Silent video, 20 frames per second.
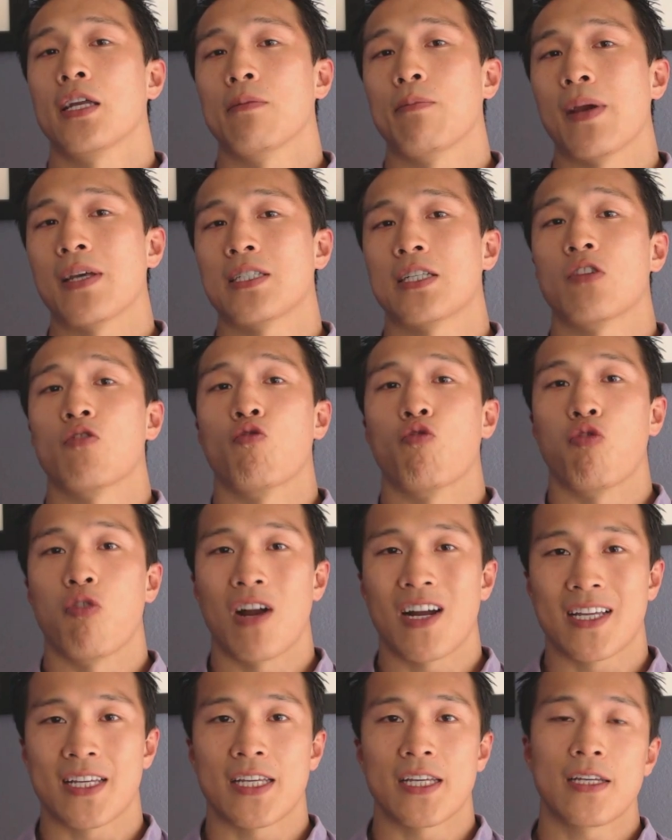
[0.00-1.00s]
You're basically
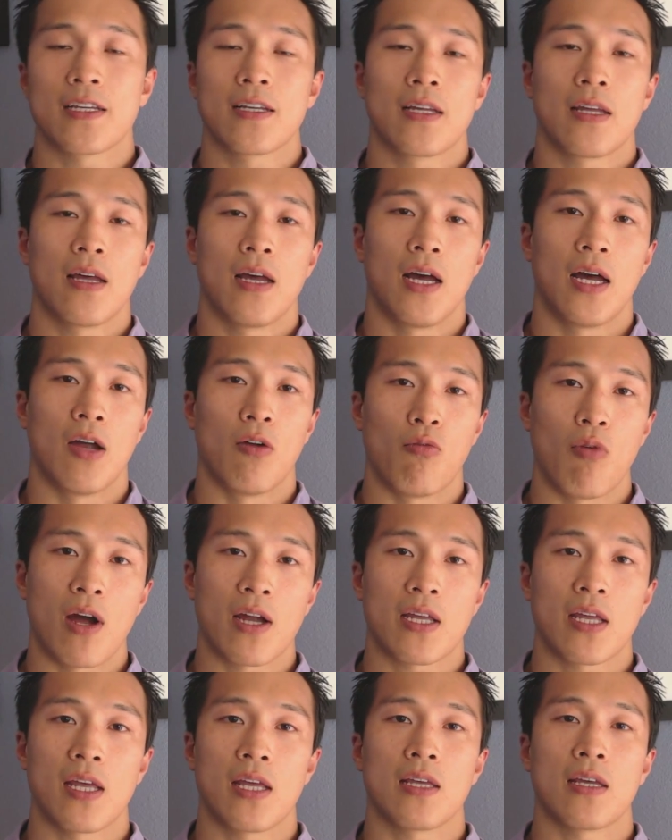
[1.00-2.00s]
rucking.
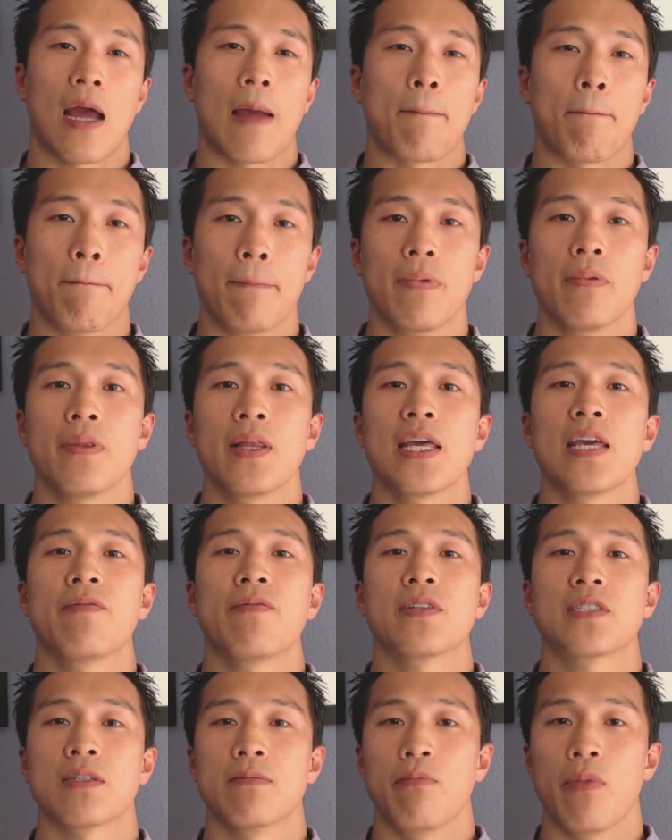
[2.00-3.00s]
Rucking, I
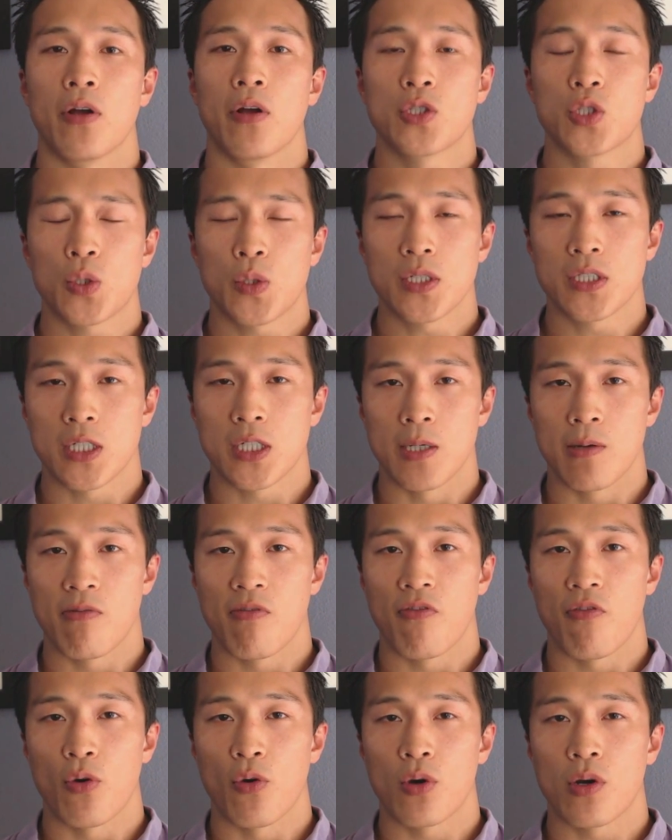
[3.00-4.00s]
believe it's a military
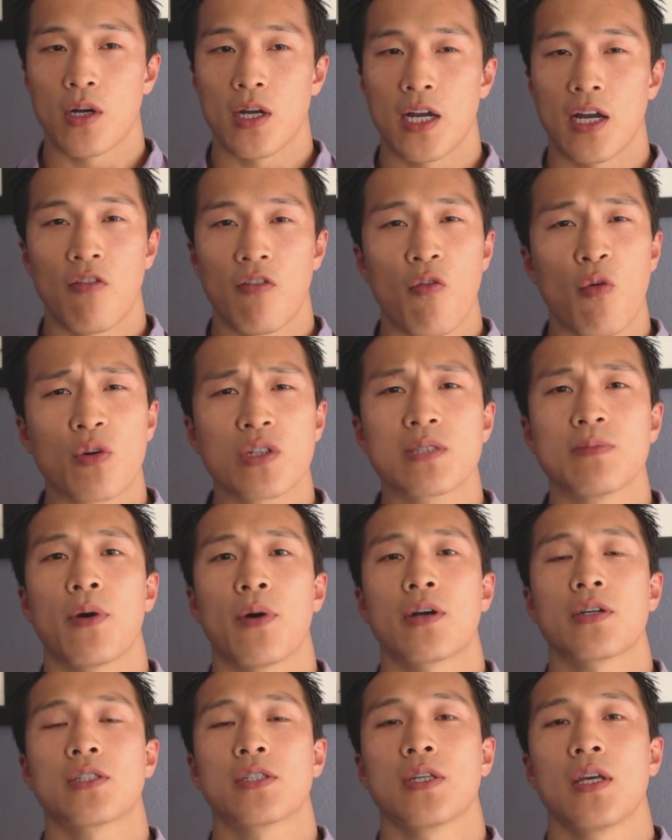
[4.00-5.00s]
term for force
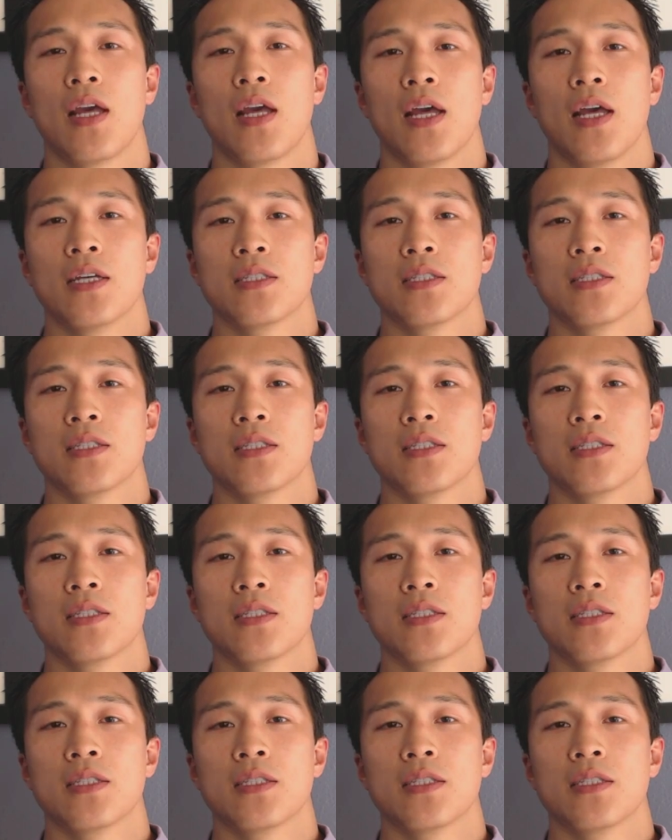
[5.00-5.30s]
march.